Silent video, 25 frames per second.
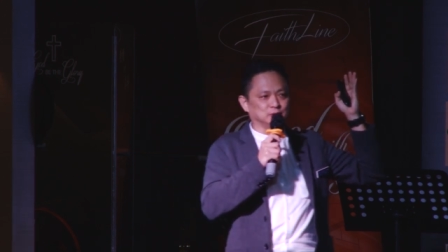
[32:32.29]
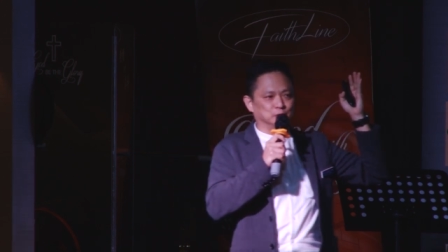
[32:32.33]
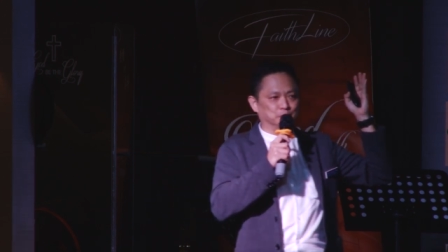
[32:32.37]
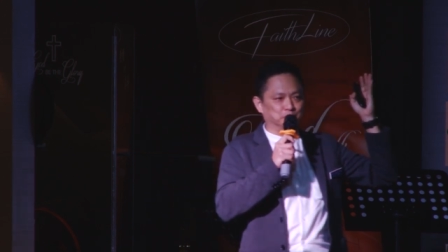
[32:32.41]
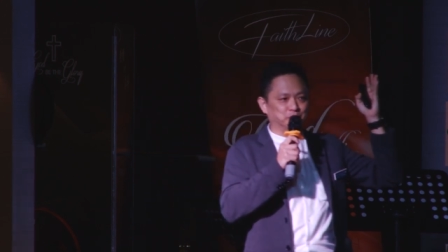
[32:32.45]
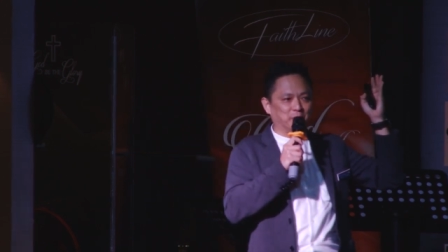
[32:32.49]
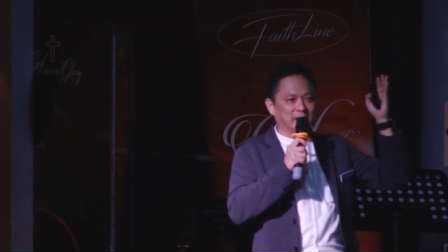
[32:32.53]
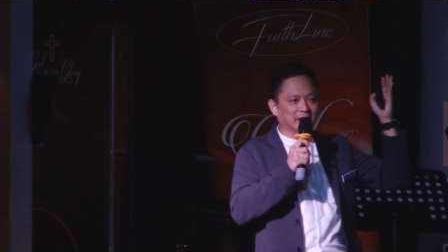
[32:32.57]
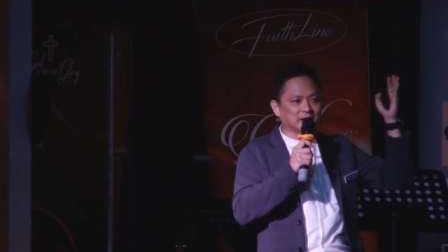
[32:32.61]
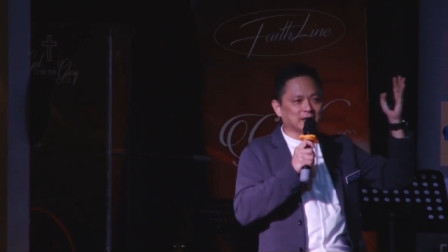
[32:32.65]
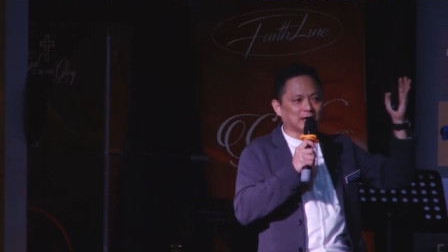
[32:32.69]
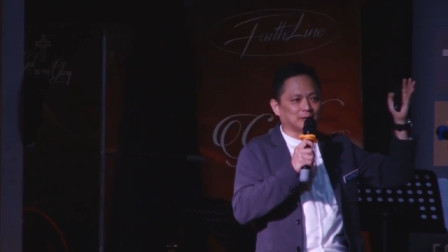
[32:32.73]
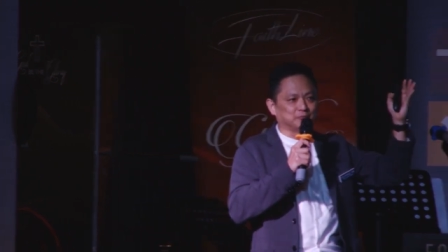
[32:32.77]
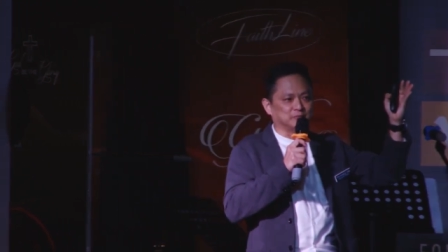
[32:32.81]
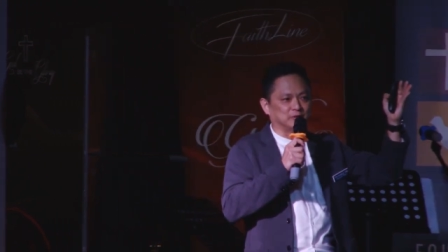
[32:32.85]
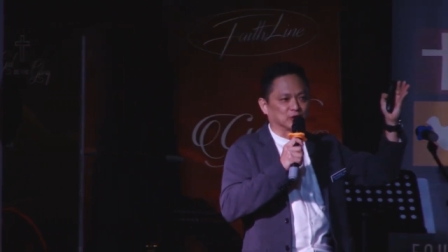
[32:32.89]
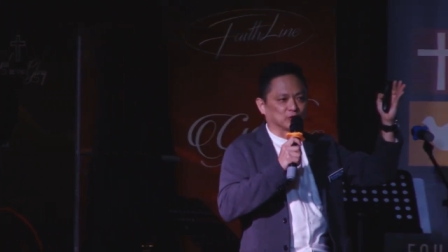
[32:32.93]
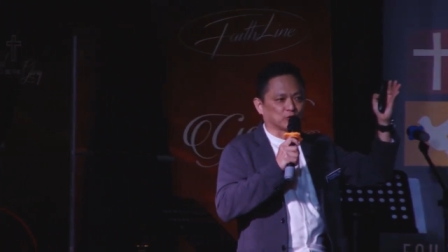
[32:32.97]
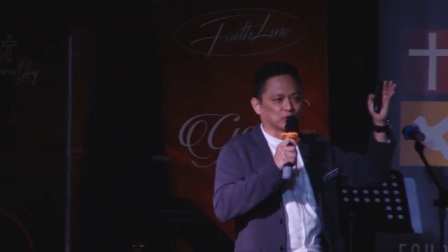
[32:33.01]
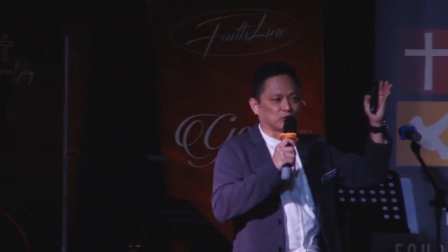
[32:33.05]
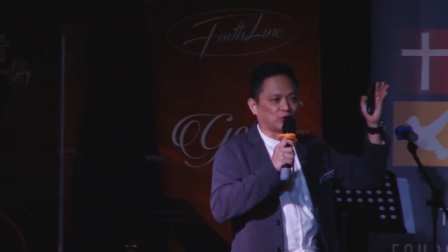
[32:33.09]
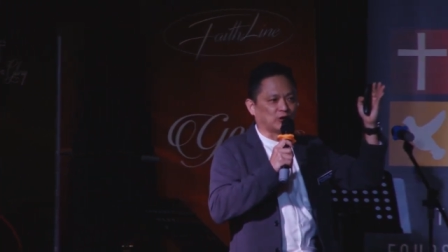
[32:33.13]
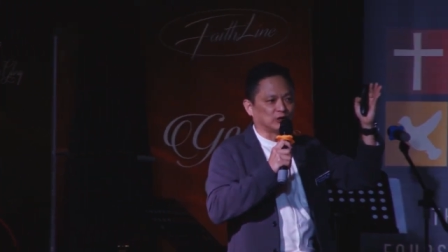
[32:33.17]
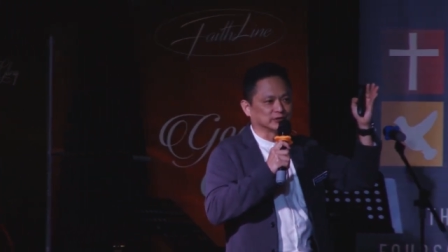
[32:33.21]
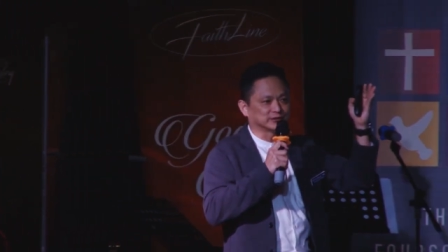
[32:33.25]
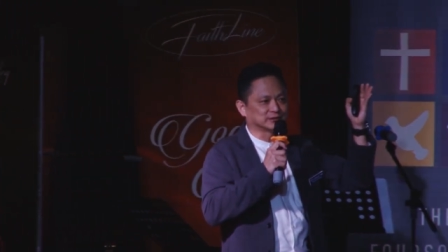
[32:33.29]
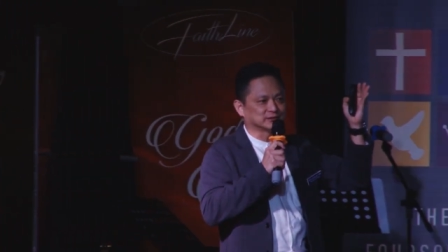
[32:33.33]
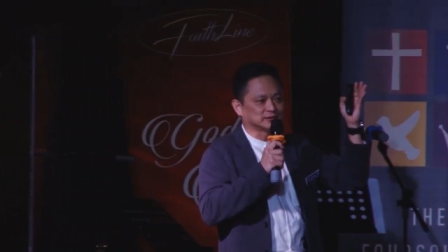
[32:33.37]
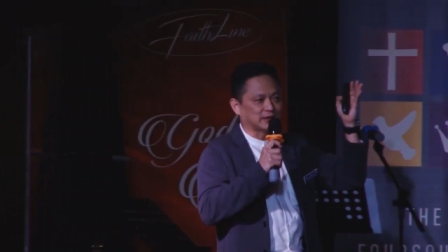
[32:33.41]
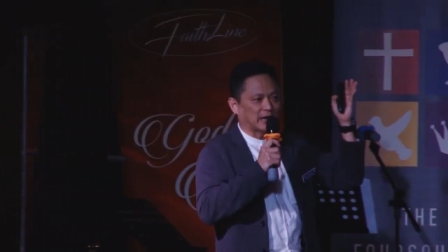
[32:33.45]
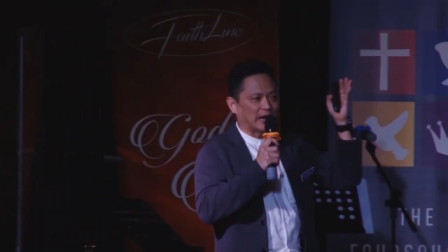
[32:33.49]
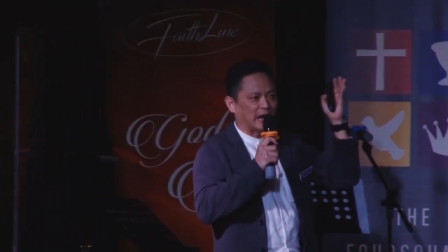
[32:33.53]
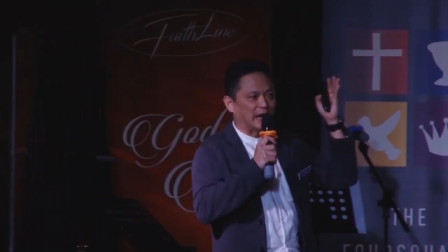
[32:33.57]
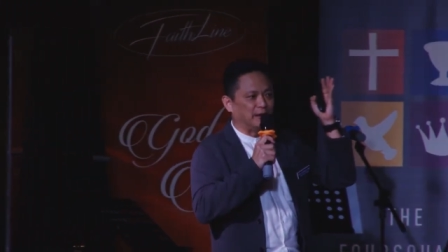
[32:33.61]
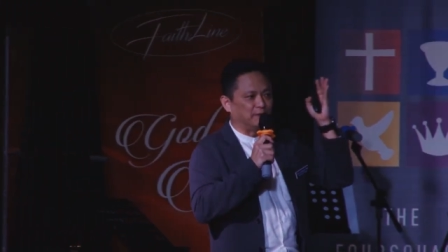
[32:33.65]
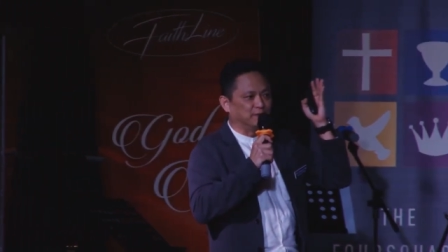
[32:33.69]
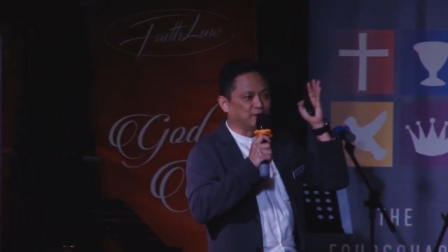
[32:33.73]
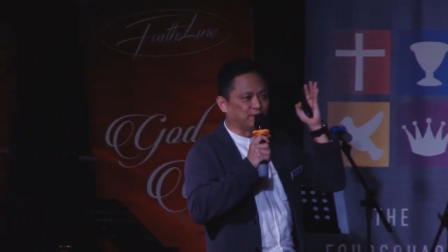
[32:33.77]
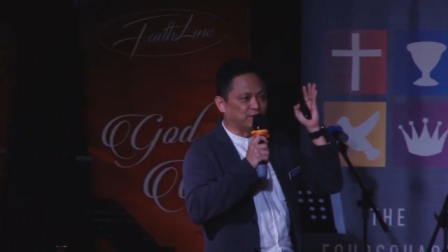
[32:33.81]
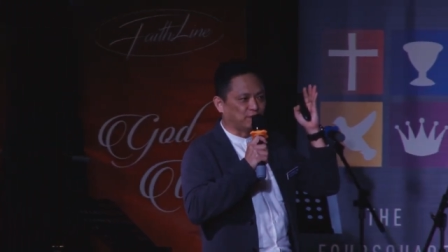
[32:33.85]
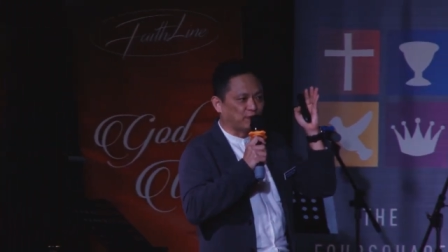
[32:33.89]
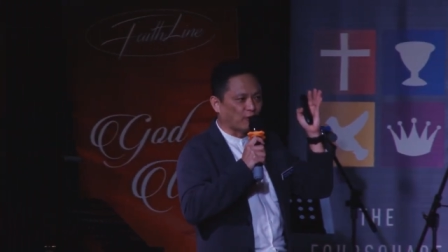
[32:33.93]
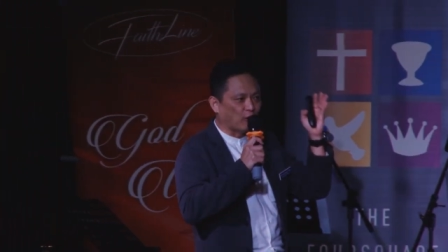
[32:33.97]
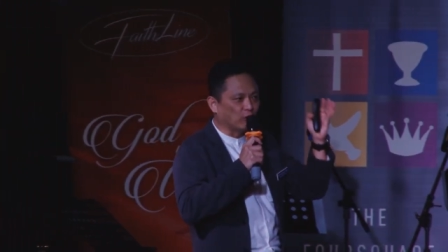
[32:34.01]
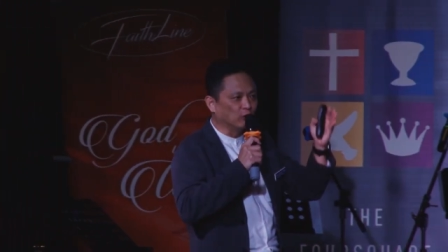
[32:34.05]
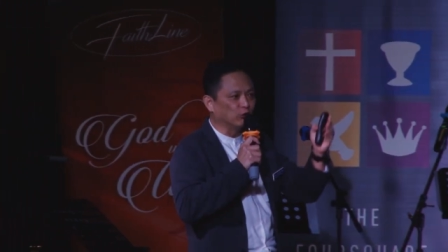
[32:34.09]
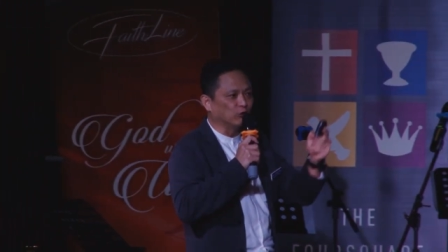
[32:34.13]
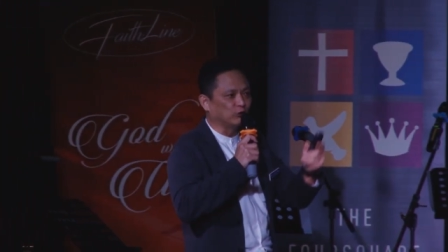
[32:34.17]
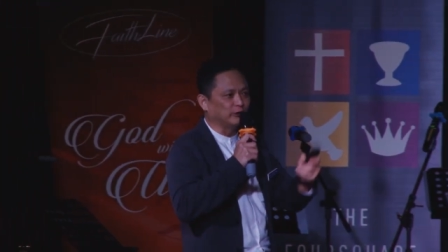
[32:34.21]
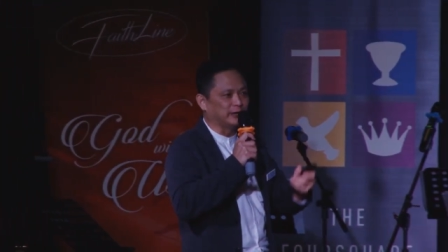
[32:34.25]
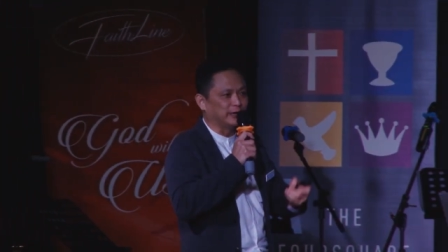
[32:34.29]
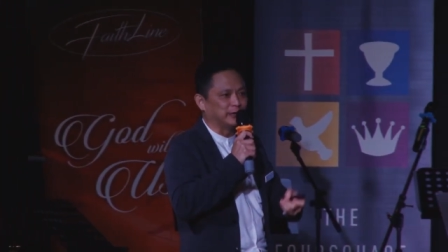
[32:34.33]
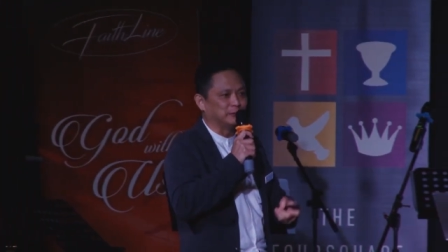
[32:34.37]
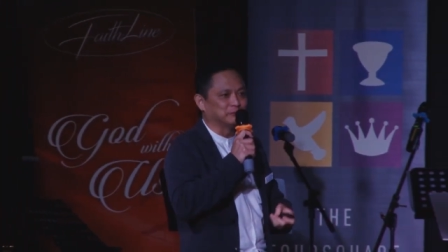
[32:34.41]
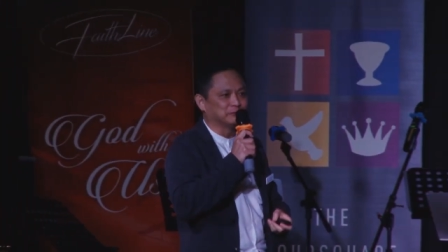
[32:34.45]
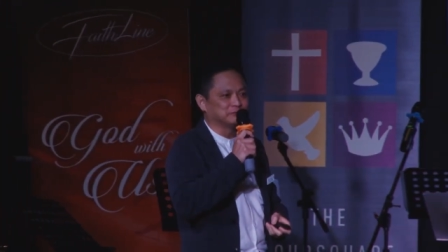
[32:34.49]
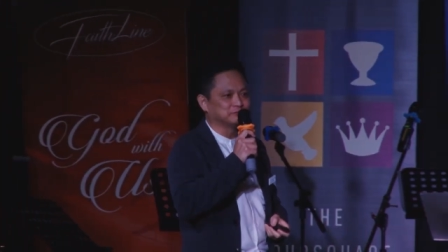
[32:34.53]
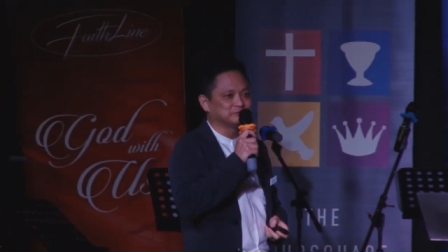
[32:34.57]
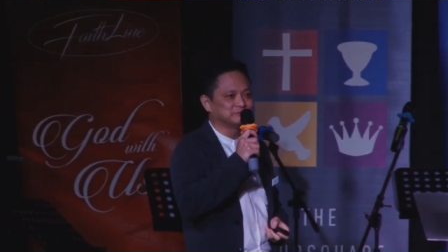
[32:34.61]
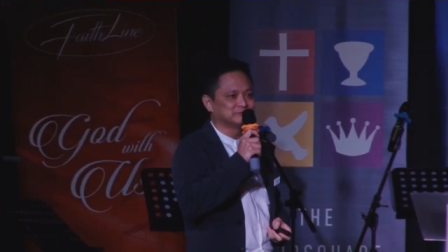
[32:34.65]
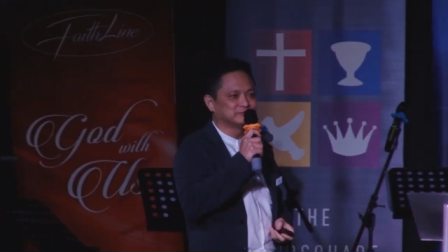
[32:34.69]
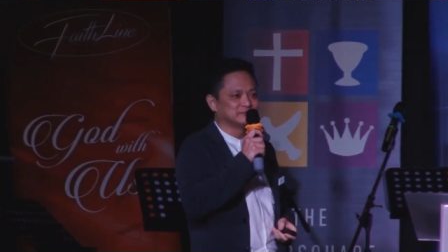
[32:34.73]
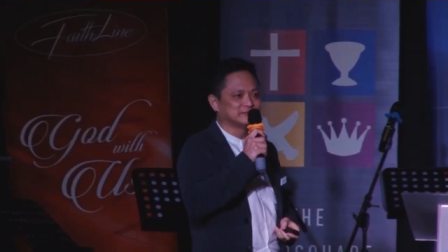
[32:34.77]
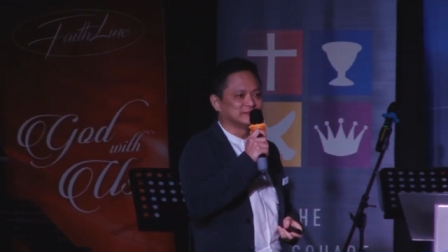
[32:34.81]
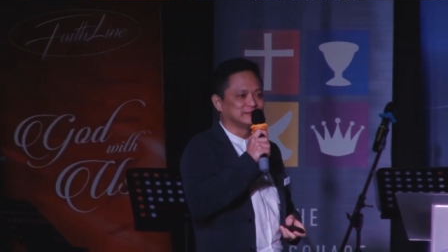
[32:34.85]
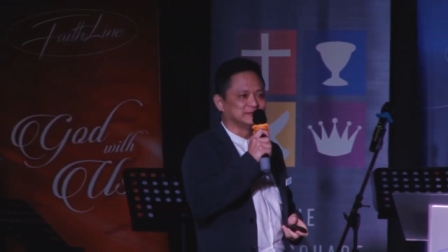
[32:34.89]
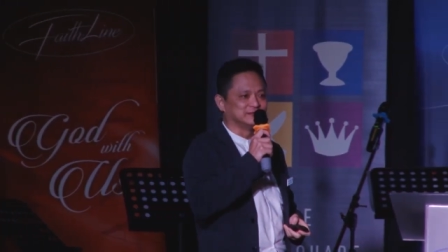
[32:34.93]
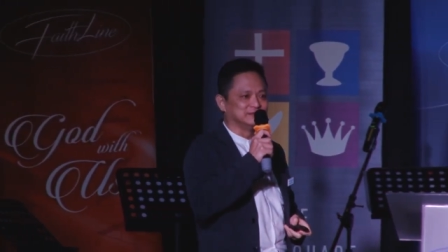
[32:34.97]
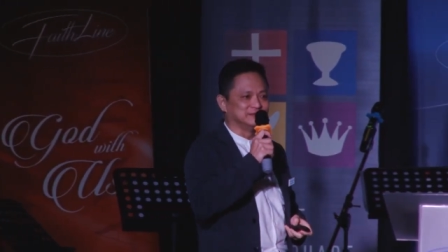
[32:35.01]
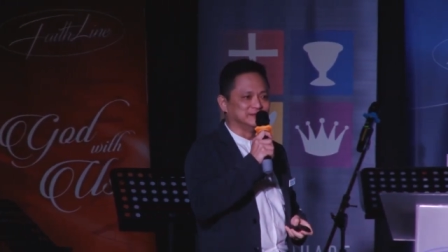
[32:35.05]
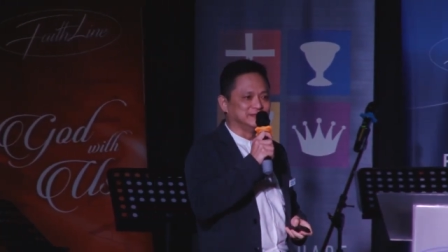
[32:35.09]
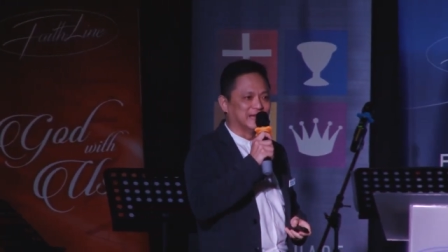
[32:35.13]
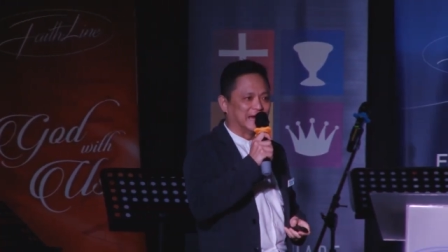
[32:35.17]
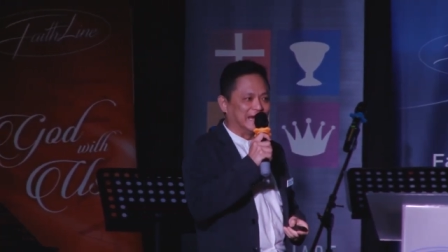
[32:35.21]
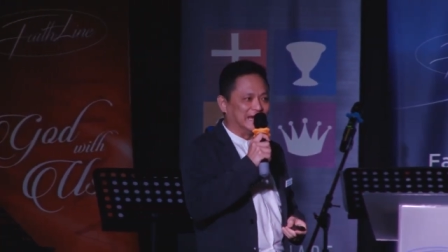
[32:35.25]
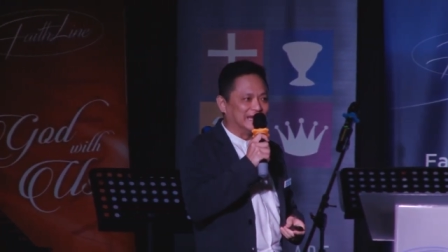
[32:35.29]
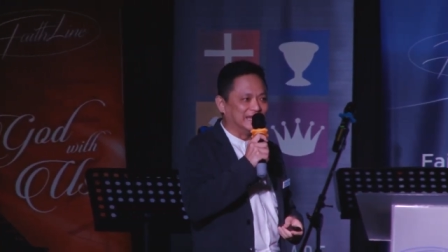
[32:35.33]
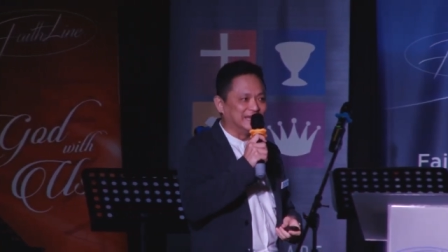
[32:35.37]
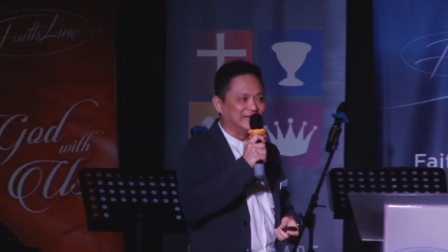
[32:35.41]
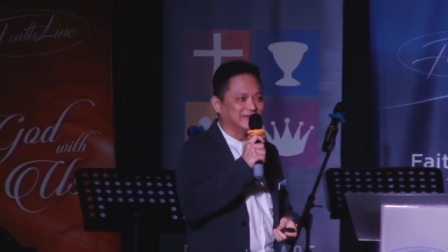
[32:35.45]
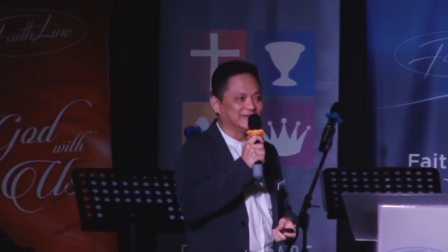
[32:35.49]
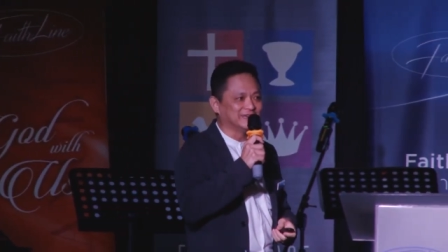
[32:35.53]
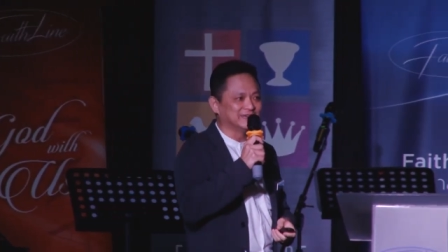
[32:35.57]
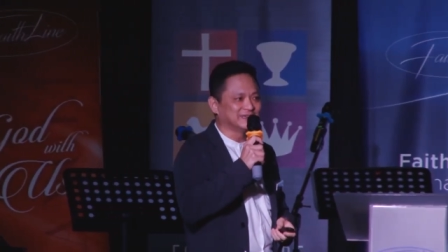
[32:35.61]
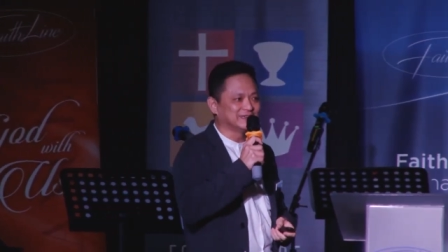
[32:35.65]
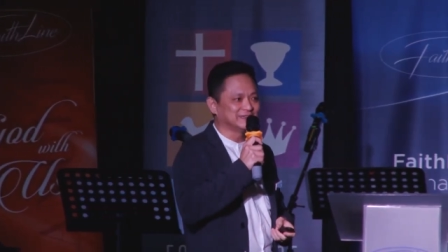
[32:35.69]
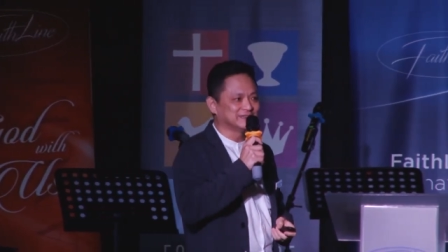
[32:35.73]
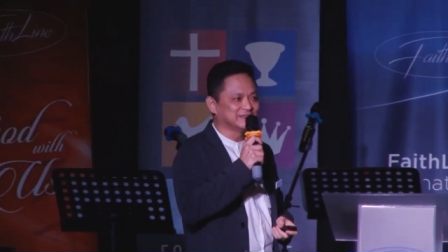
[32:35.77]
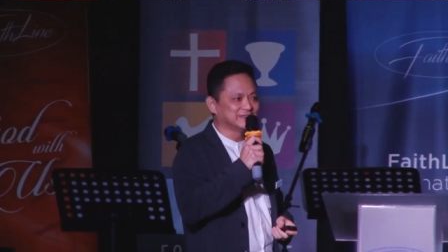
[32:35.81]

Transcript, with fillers: to pick up the cross and follow Him daily.